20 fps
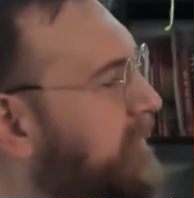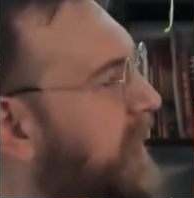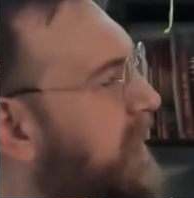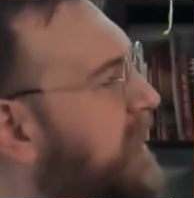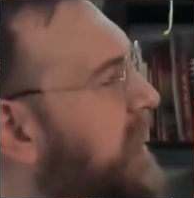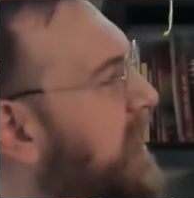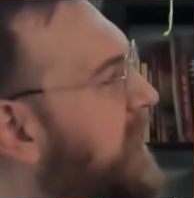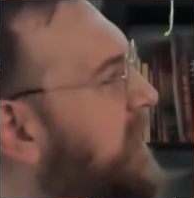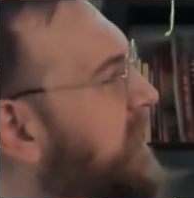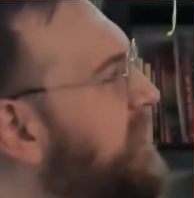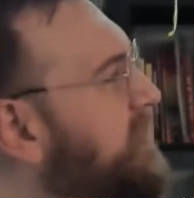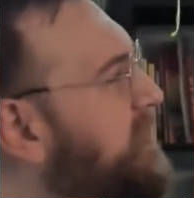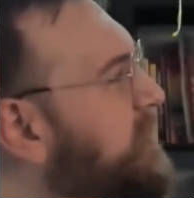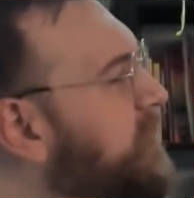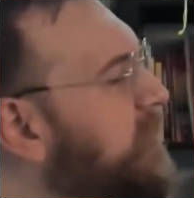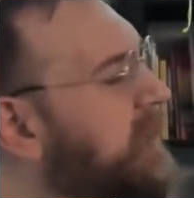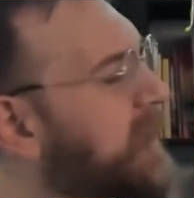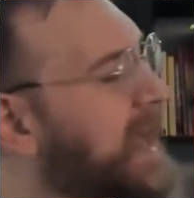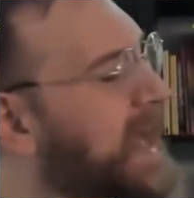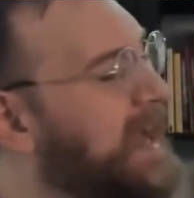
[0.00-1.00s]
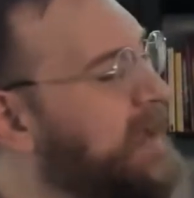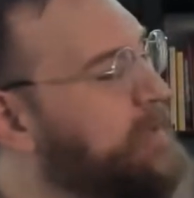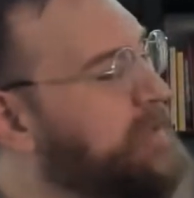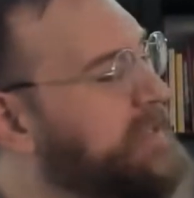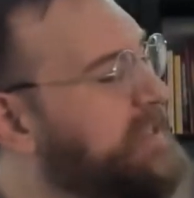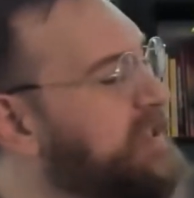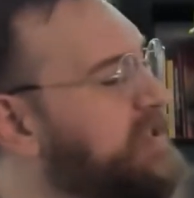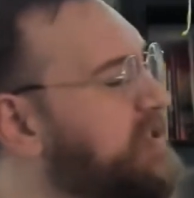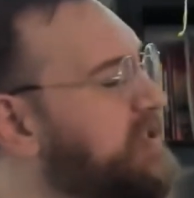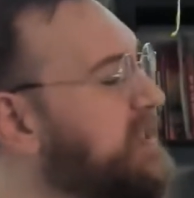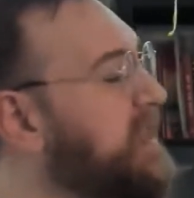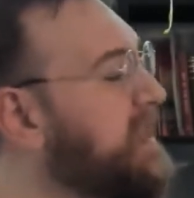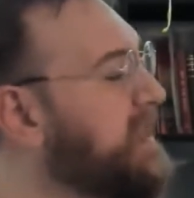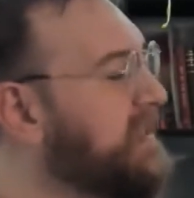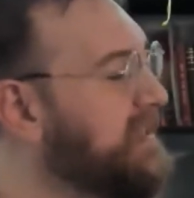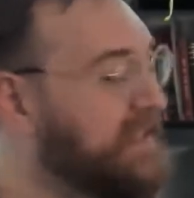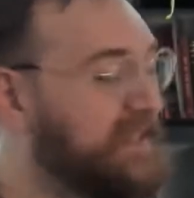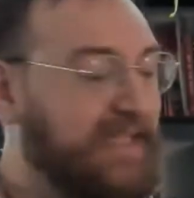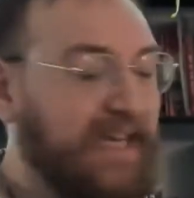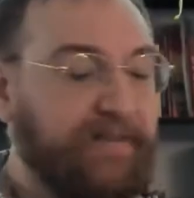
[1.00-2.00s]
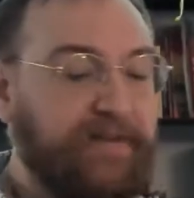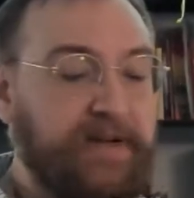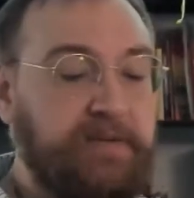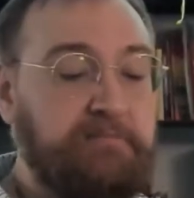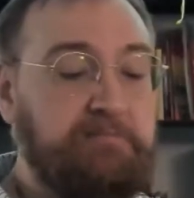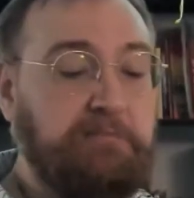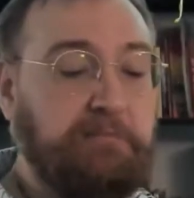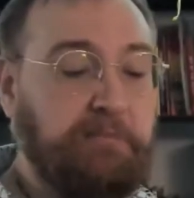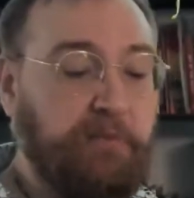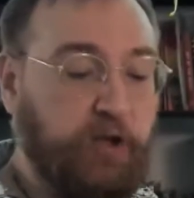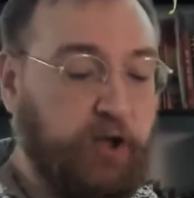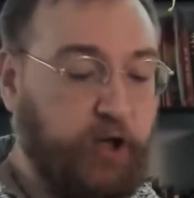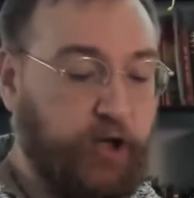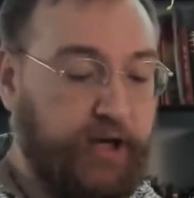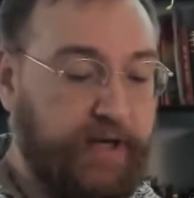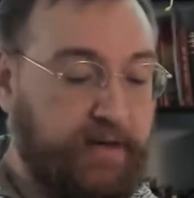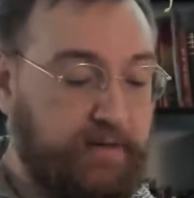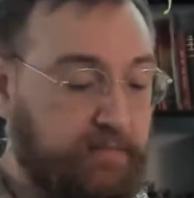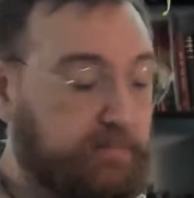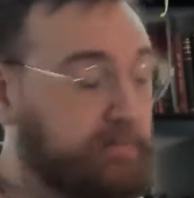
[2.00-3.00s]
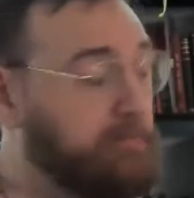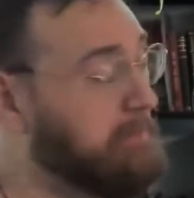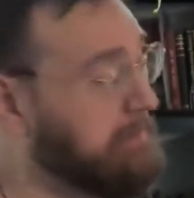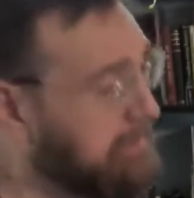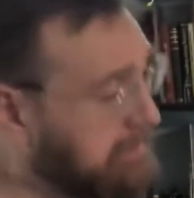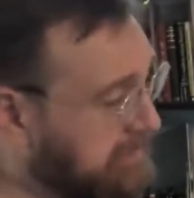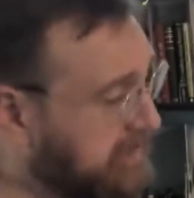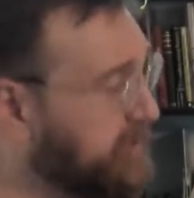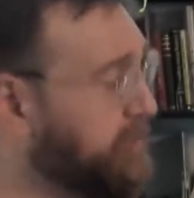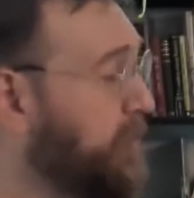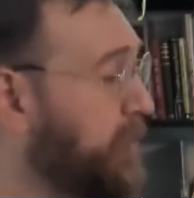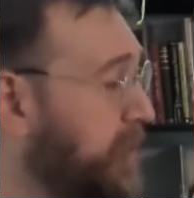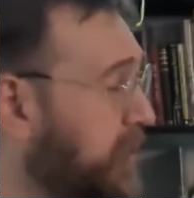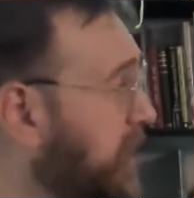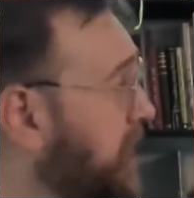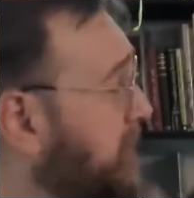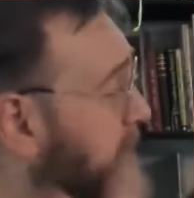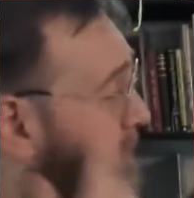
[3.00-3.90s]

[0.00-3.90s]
Consterna, acquisition, 7. Good. It's pretty good.